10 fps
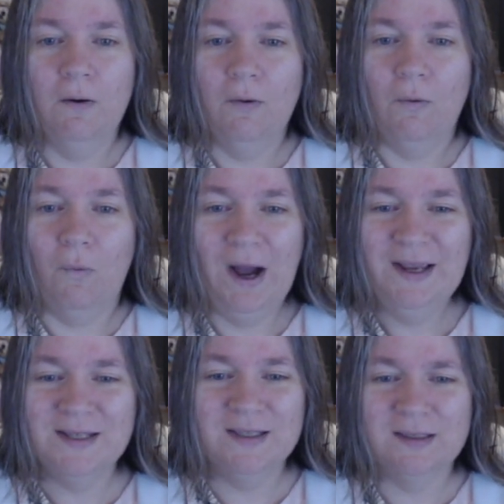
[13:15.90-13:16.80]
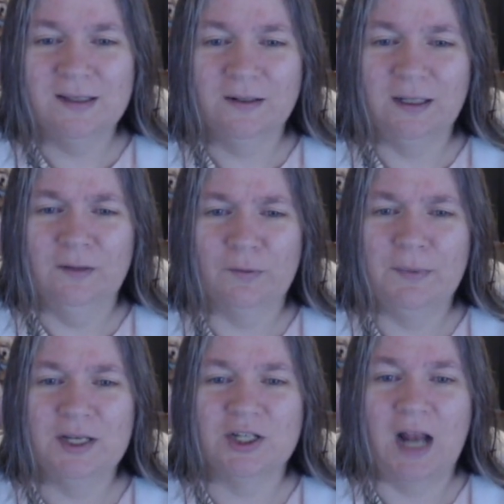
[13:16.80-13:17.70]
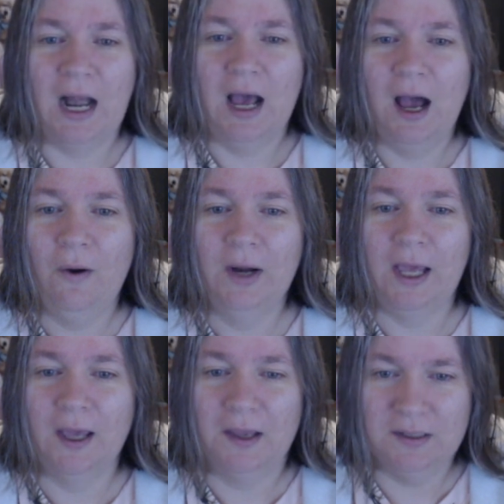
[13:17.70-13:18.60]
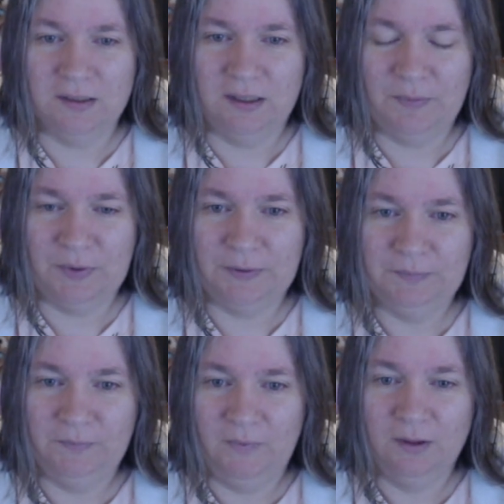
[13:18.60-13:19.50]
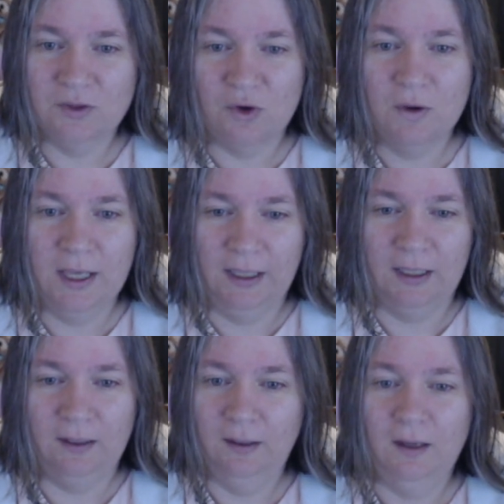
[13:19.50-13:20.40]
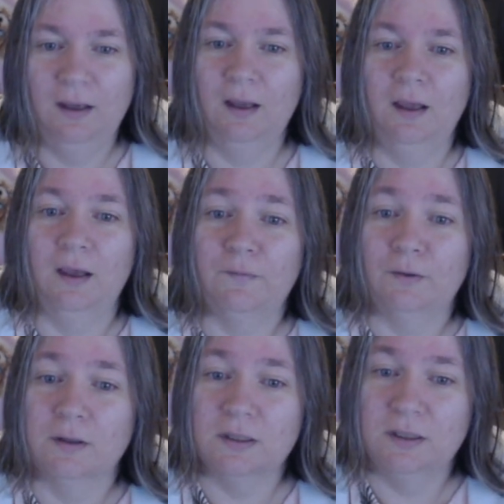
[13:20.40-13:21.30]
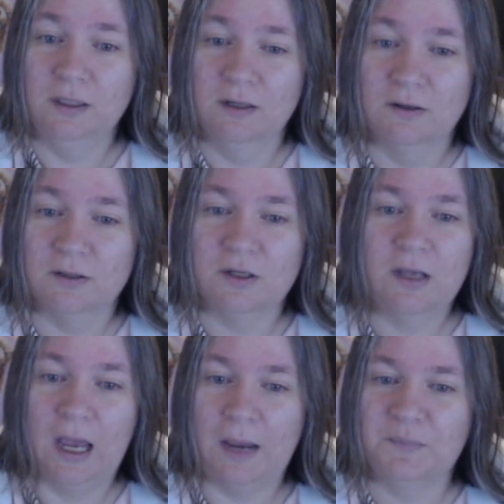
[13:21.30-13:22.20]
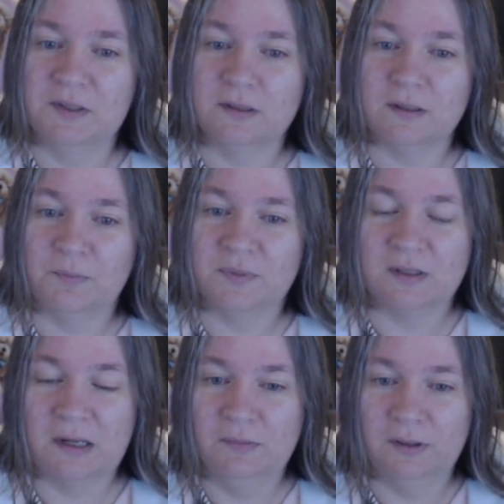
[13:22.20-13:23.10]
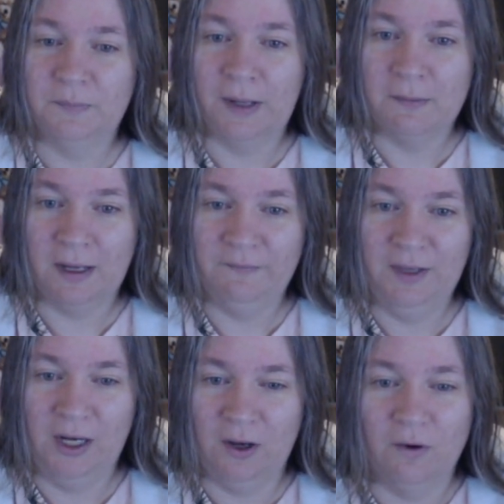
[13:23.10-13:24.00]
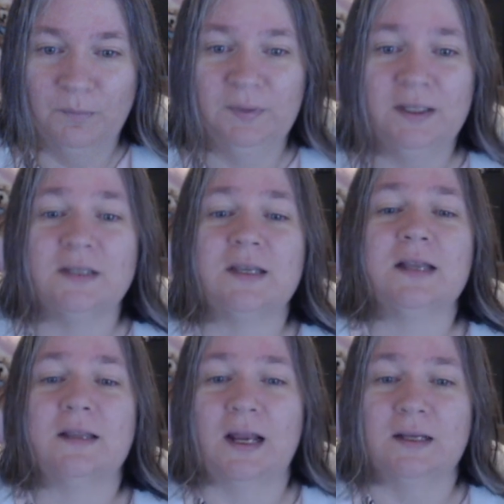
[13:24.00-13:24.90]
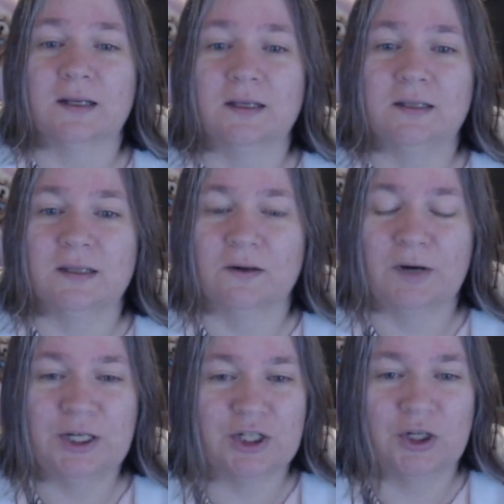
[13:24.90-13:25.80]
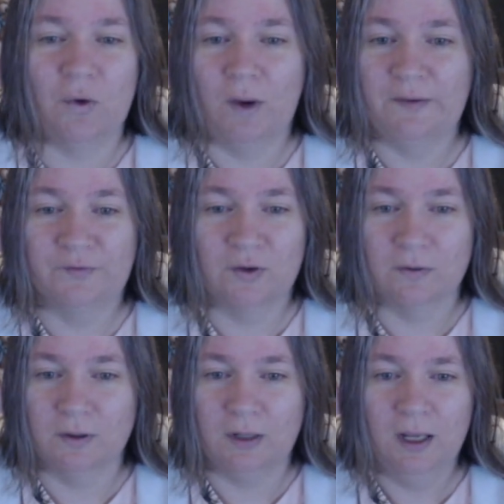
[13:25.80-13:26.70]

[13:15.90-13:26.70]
why isn't there information on how to add a zipper? So again, if Hooks and Needles happens to stumble upon my video, please take that into consideration going forward.